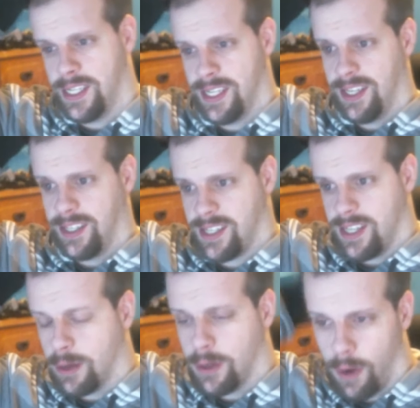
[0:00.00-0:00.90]
still
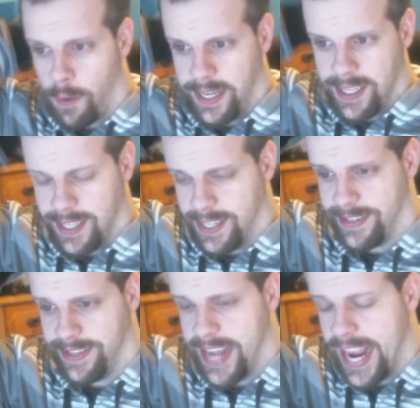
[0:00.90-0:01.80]
growing to this
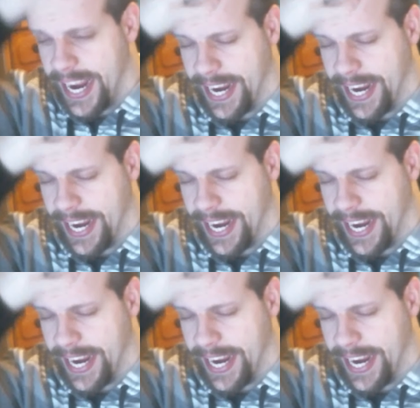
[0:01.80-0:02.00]
day.